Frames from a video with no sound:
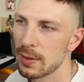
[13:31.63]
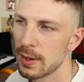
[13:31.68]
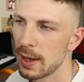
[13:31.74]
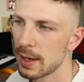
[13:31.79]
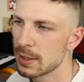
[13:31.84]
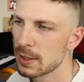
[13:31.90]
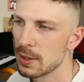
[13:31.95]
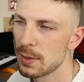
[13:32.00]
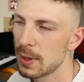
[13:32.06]

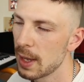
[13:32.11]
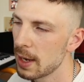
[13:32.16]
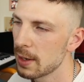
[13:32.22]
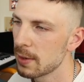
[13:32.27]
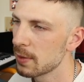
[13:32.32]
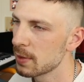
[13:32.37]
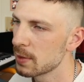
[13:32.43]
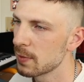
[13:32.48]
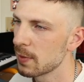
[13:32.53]
Actually, you can't
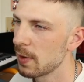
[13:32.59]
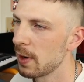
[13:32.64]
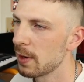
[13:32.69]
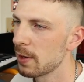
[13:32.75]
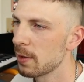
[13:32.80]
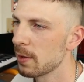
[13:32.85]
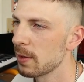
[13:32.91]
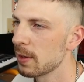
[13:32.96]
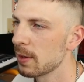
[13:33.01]
do this for
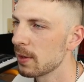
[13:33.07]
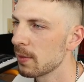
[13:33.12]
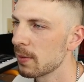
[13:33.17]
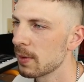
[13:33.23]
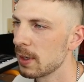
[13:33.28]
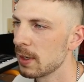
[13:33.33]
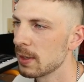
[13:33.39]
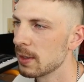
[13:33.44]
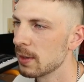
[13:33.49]
audio, and you don't
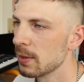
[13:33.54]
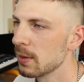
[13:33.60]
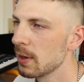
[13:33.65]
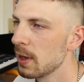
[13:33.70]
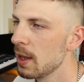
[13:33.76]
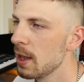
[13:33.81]
need to.